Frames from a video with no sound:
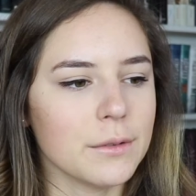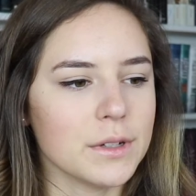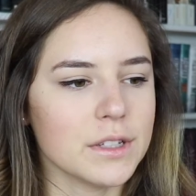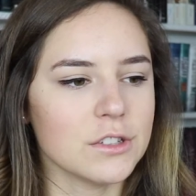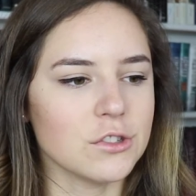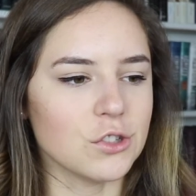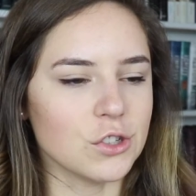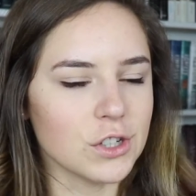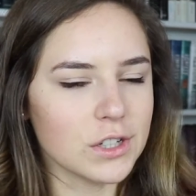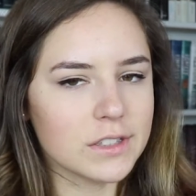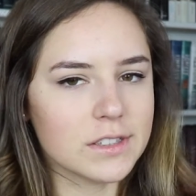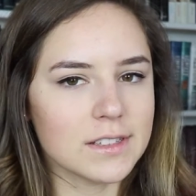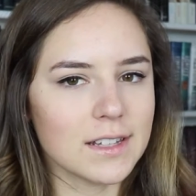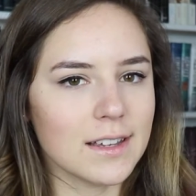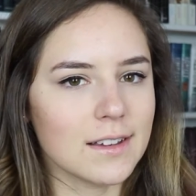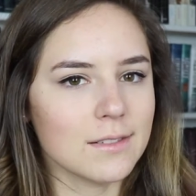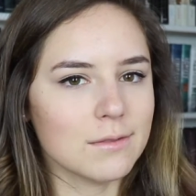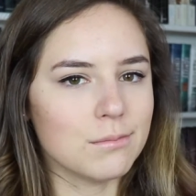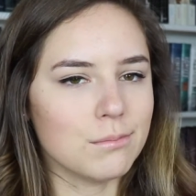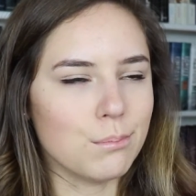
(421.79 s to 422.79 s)
it was just
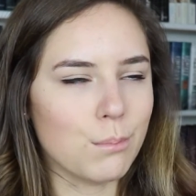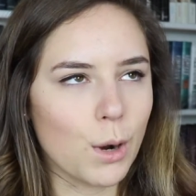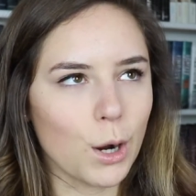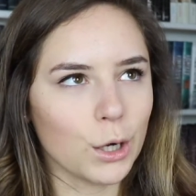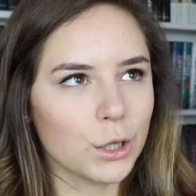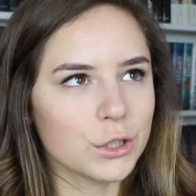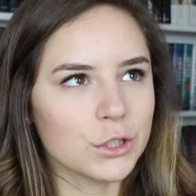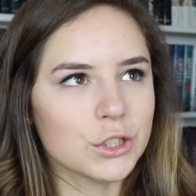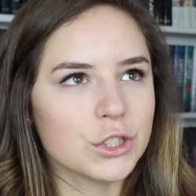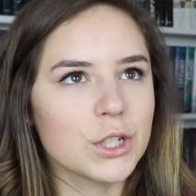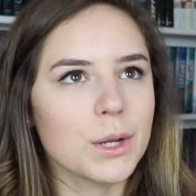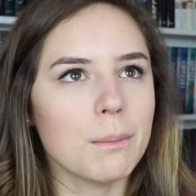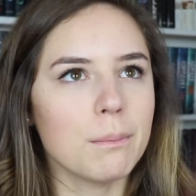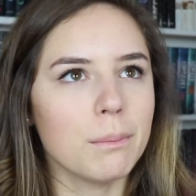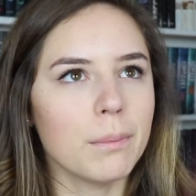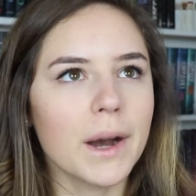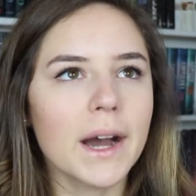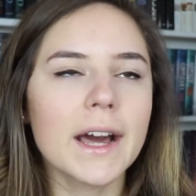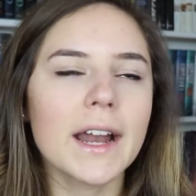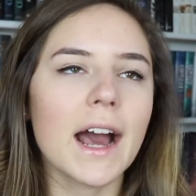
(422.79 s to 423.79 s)
Marsh,
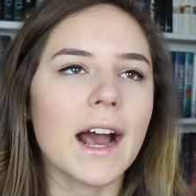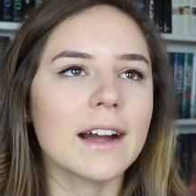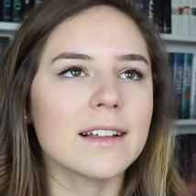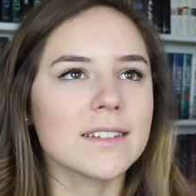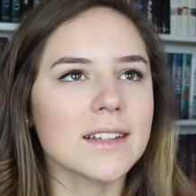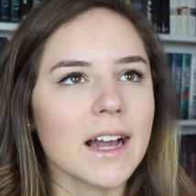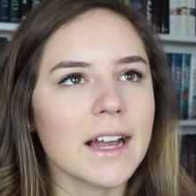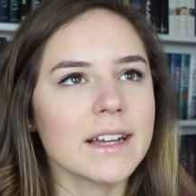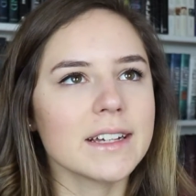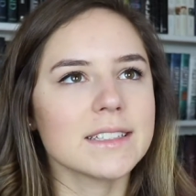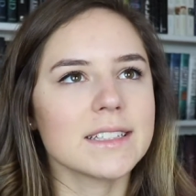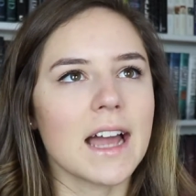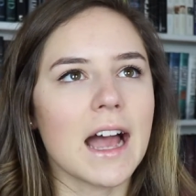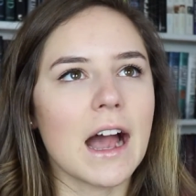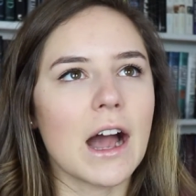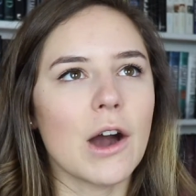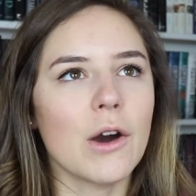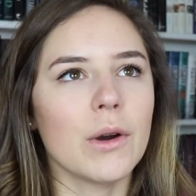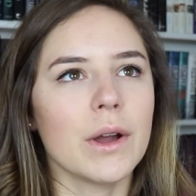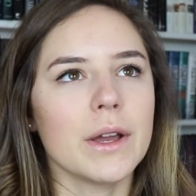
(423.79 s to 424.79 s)
but I liked
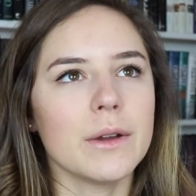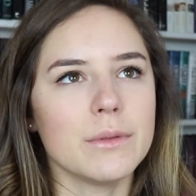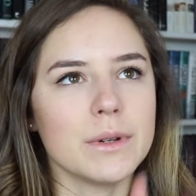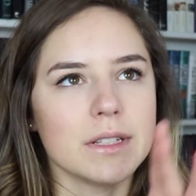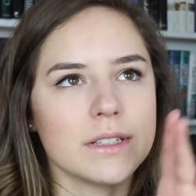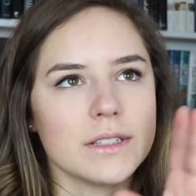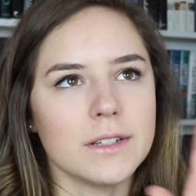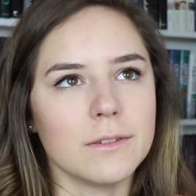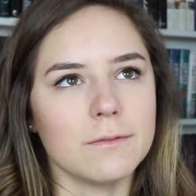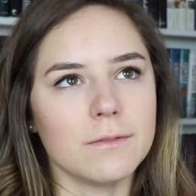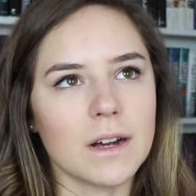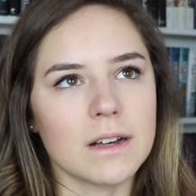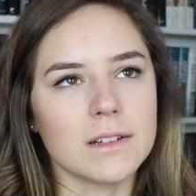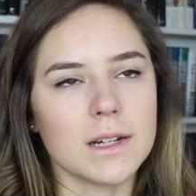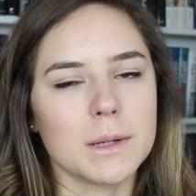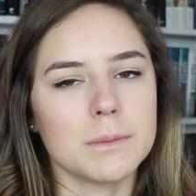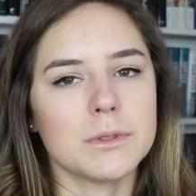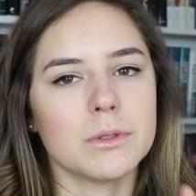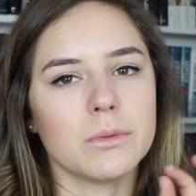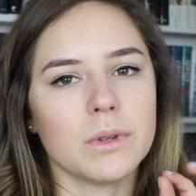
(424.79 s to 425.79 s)
how it was
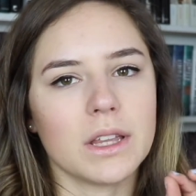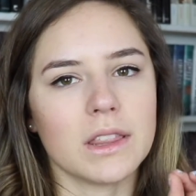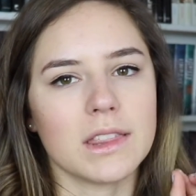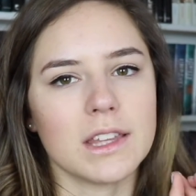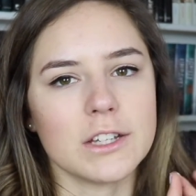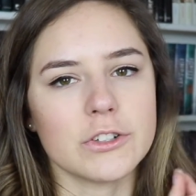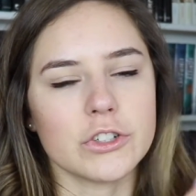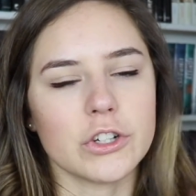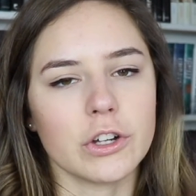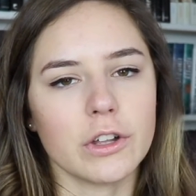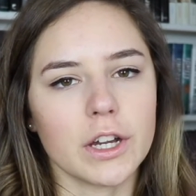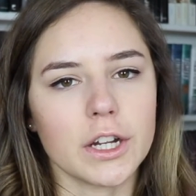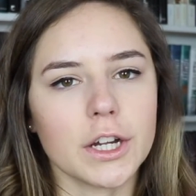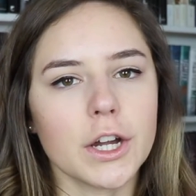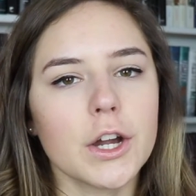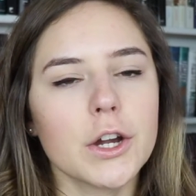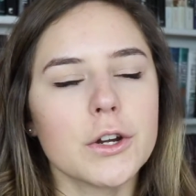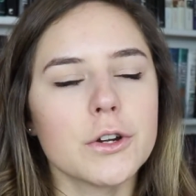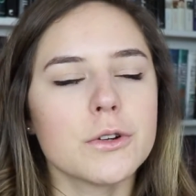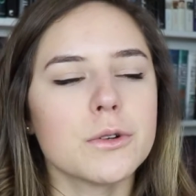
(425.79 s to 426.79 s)
developed with the Sherlock
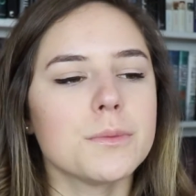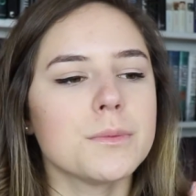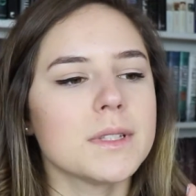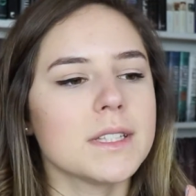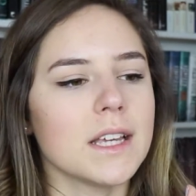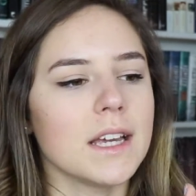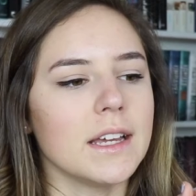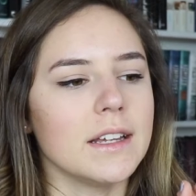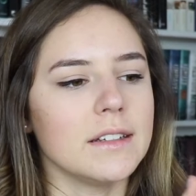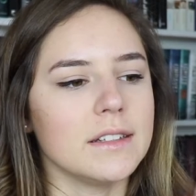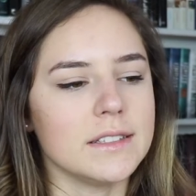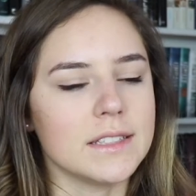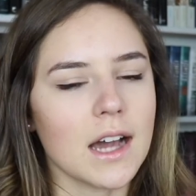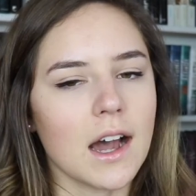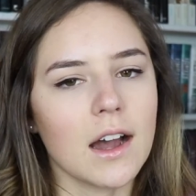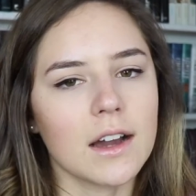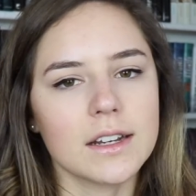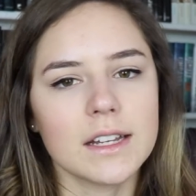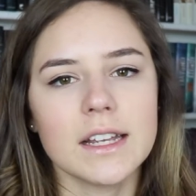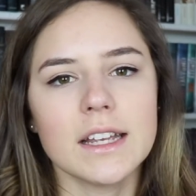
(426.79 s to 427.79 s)
Holmes and
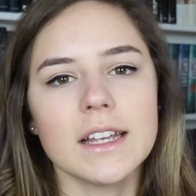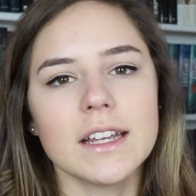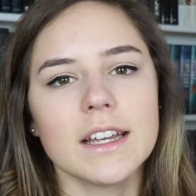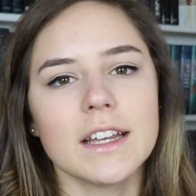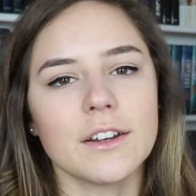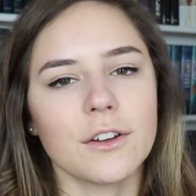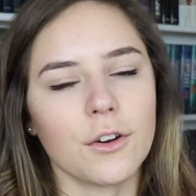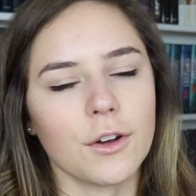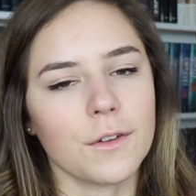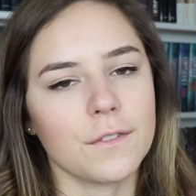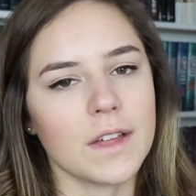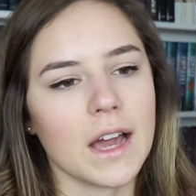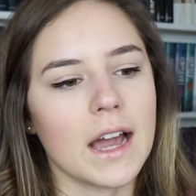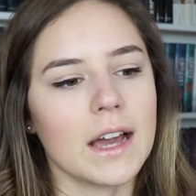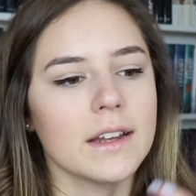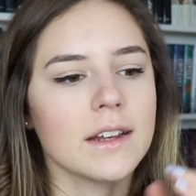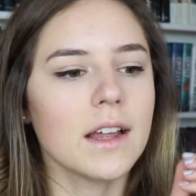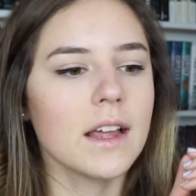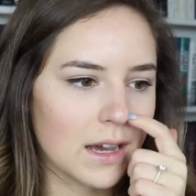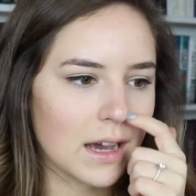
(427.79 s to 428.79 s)
Dottie and all
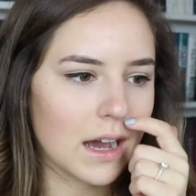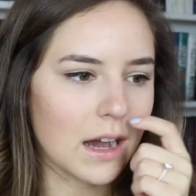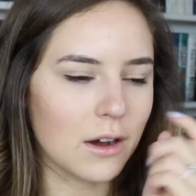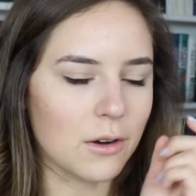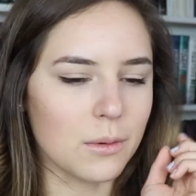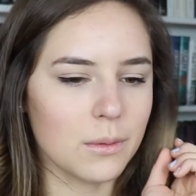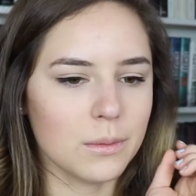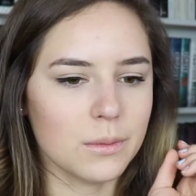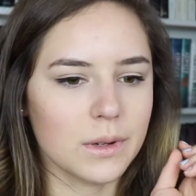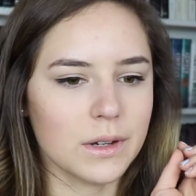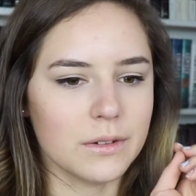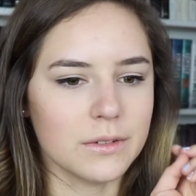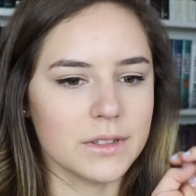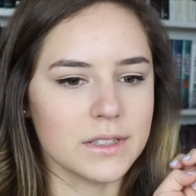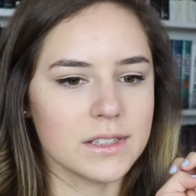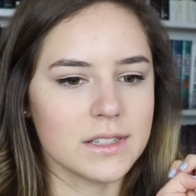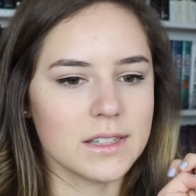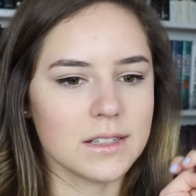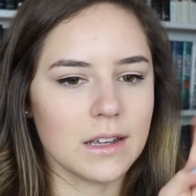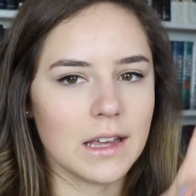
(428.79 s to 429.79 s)
that, how it
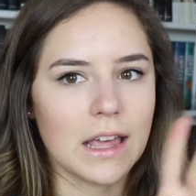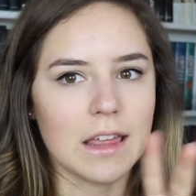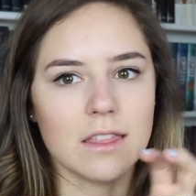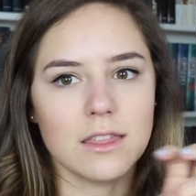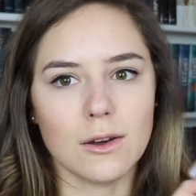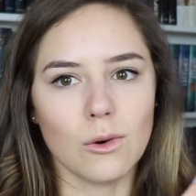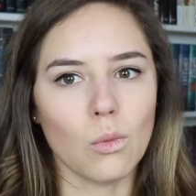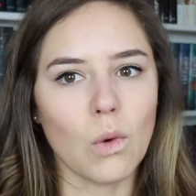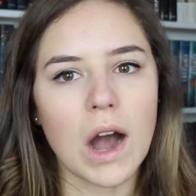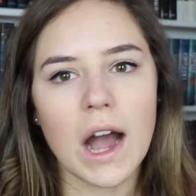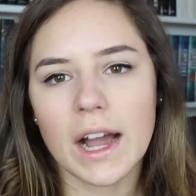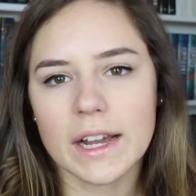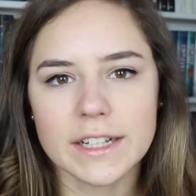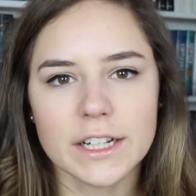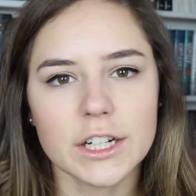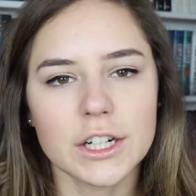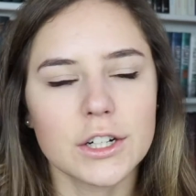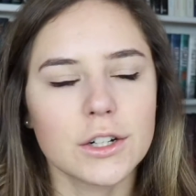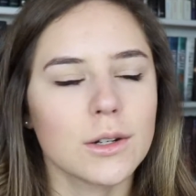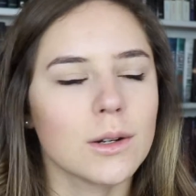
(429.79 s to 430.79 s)
was in The
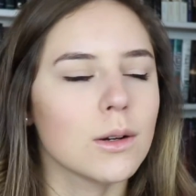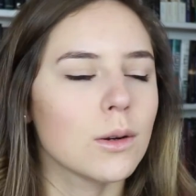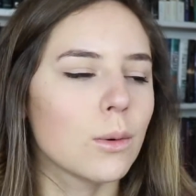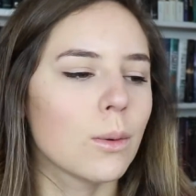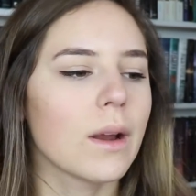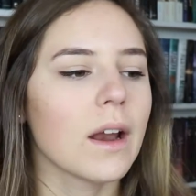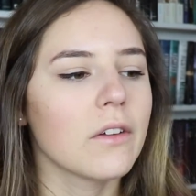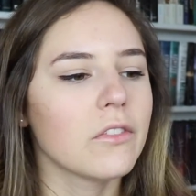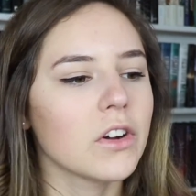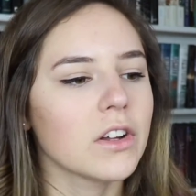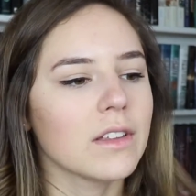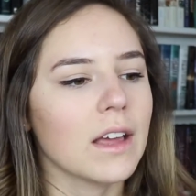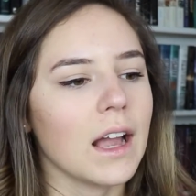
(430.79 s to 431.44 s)
Wire or whatever.